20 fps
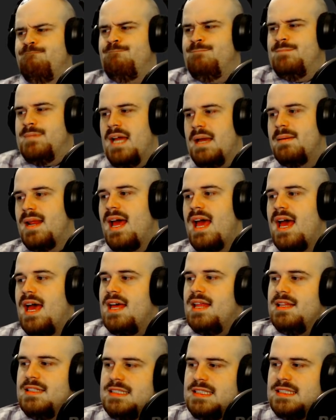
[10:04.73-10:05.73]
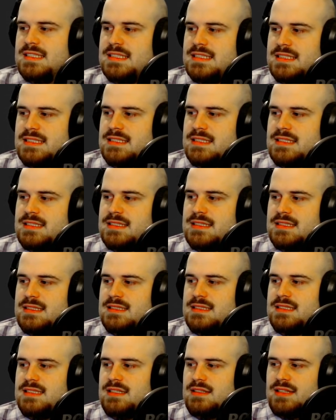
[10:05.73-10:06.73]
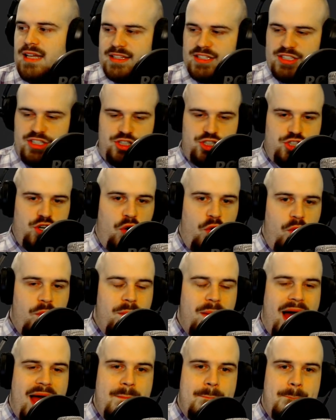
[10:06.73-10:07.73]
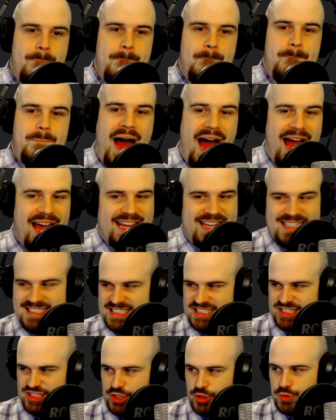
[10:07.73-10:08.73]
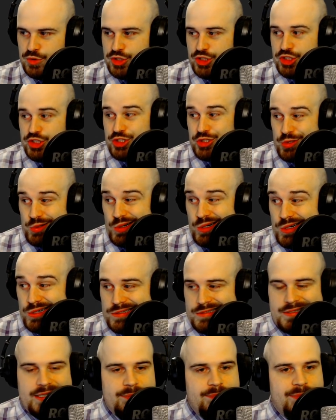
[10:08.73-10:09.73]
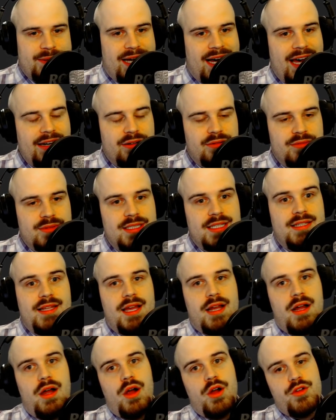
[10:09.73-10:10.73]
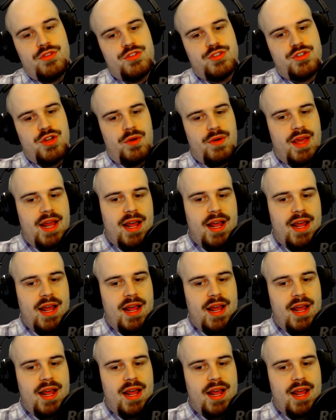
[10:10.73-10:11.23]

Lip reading: mean, let's not to show my bias too strongly, but I don't really like Hearthstone,